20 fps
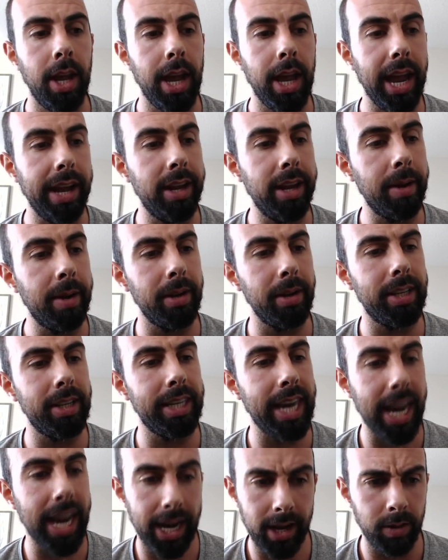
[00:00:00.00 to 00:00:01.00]
And number
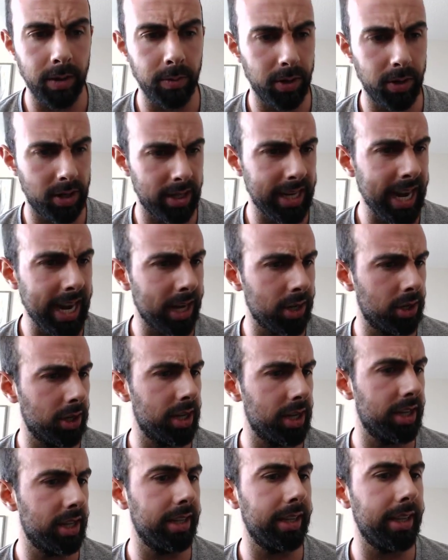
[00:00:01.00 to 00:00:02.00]
10, which is
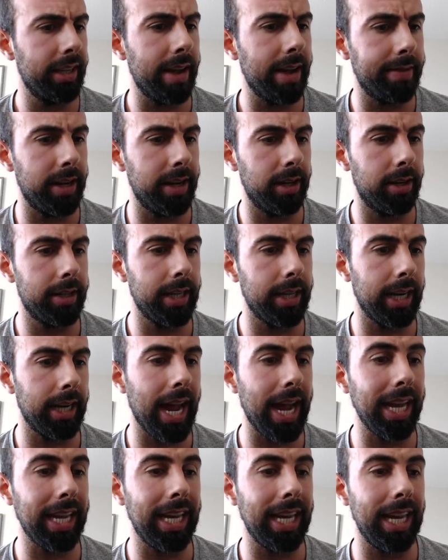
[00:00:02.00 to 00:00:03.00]
actually 11, it looks like
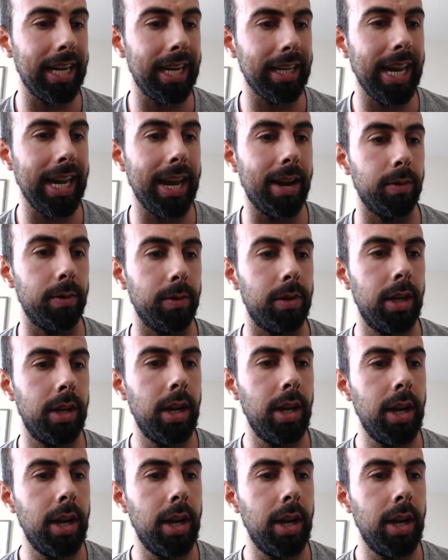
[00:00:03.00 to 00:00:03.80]
I can't count.